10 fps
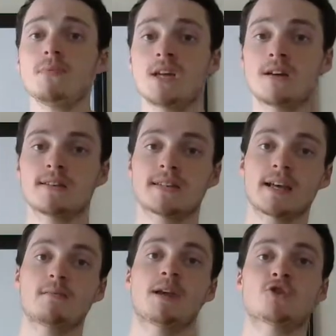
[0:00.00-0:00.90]
A
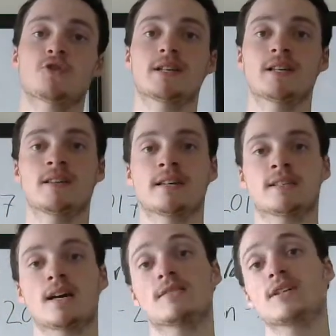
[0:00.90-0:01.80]
second major idea that is
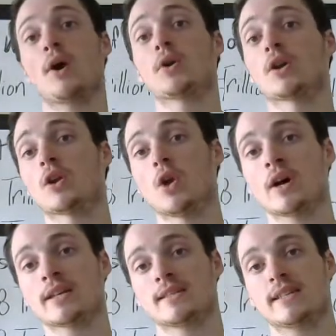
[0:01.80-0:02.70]
kind of touted a
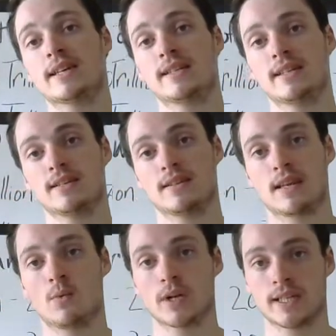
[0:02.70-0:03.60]
lot is the idea that
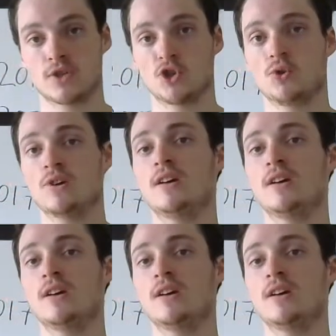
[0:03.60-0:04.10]
they went in to